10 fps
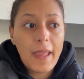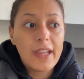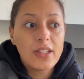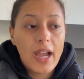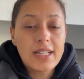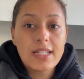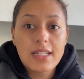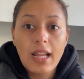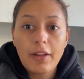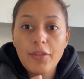I
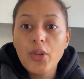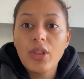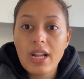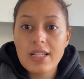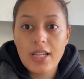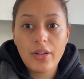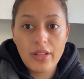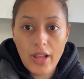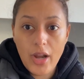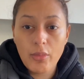did like a few things here
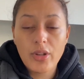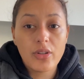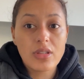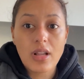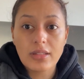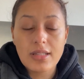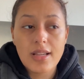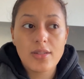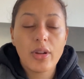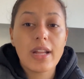and there when the consultant
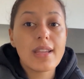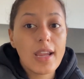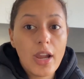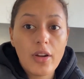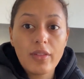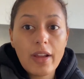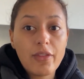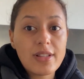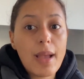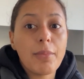says, okay, take care of, like,
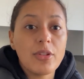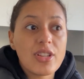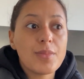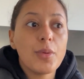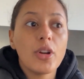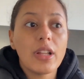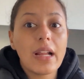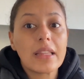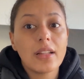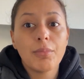for example, just put
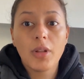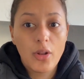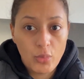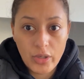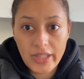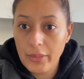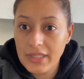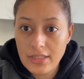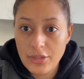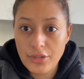like the blood work that we
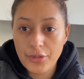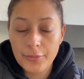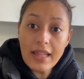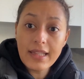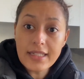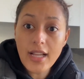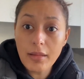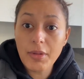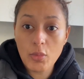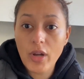need to do, and they
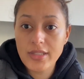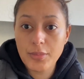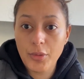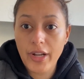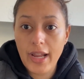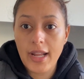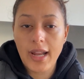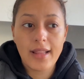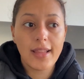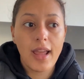tell me what to put
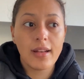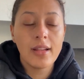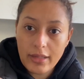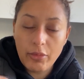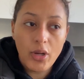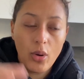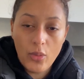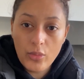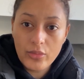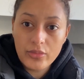in, and then we
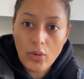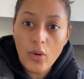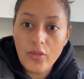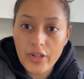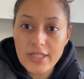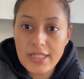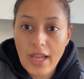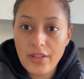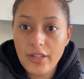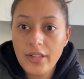go over it
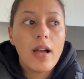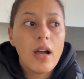together.